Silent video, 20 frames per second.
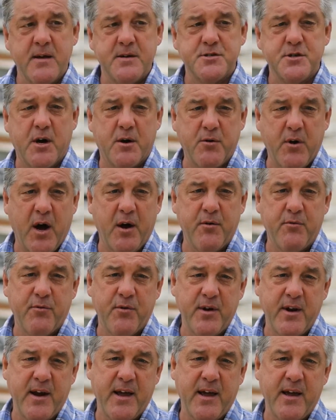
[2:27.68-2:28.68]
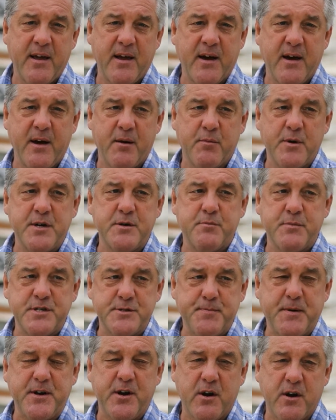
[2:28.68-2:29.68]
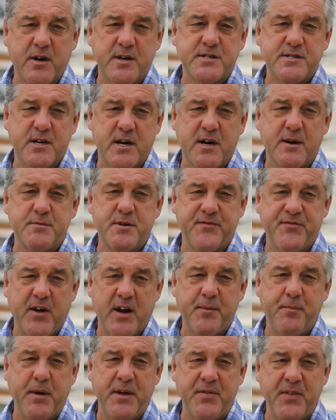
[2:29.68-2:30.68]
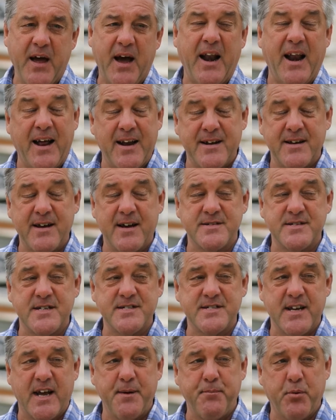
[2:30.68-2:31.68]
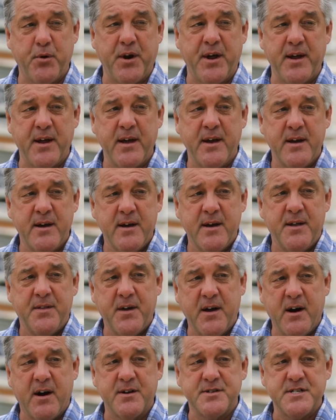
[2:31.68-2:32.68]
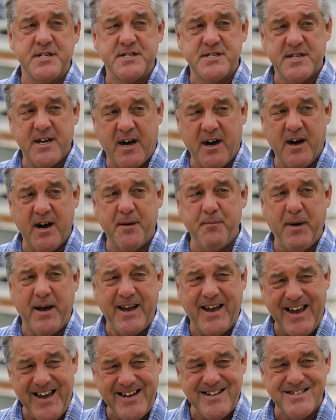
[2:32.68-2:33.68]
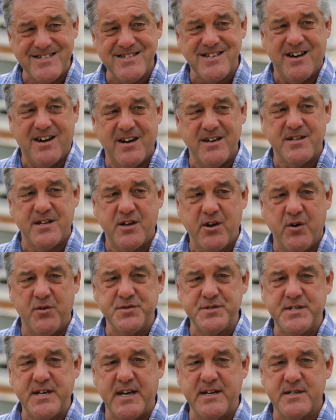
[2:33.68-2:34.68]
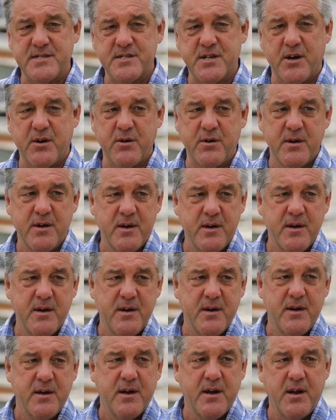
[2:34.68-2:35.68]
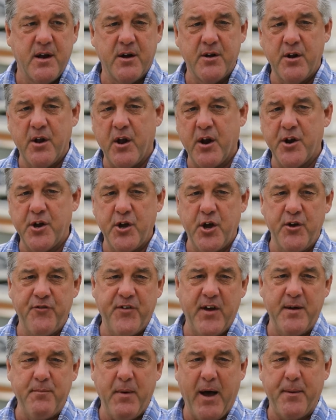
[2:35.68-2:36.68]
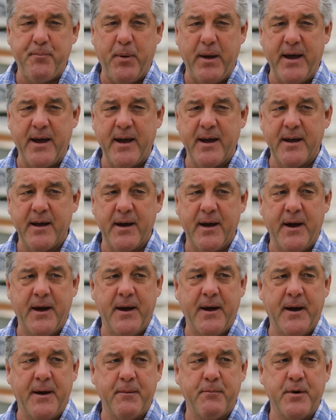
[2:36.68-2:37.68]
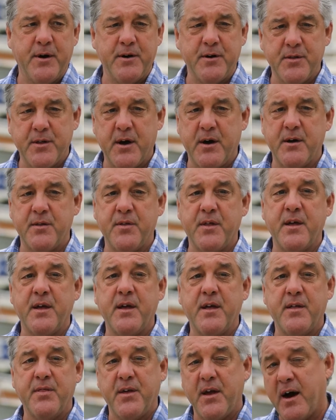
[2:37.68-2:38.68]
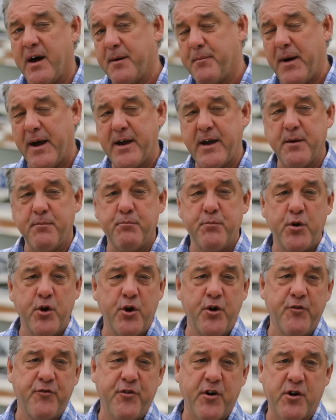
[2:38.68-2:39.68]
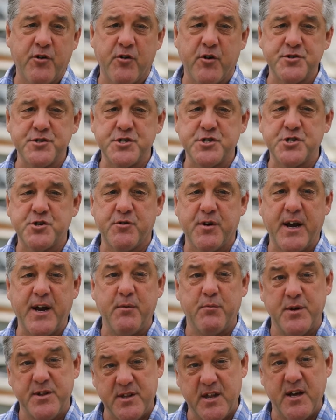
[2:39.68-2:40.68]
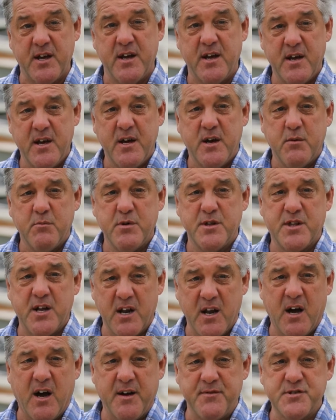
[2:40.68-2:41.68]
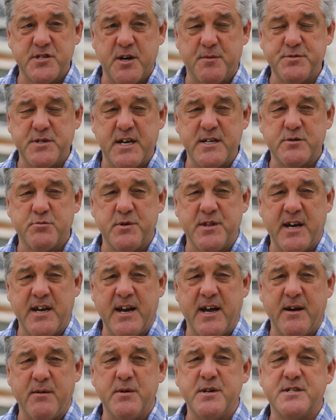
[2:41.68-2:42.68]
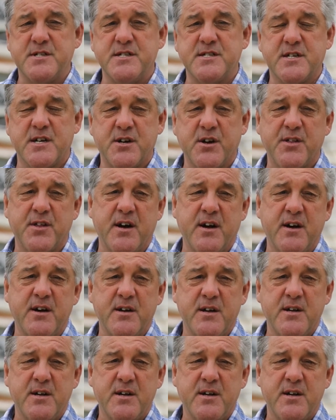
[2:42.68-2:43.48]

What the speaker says: So I really, we spend a lot of time developing that, and as I say, putting the artist's iMag inside the content. So, a lot of UV mapping where the iMag can move across a screen with the live subject within it, which is another